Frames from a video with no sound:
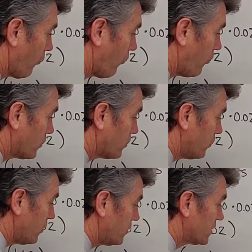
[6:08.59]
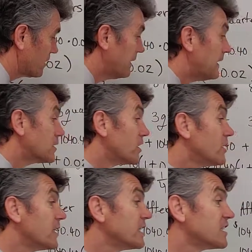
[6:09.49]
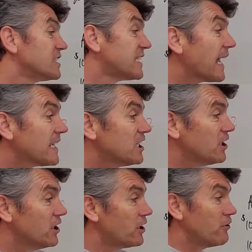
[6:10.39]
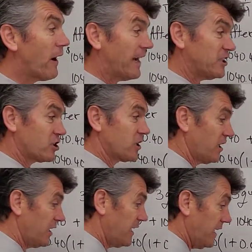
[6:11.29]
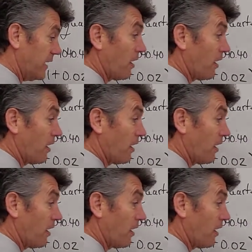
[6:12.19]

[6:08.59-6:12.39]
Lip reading: quarters. So during the second year, you actually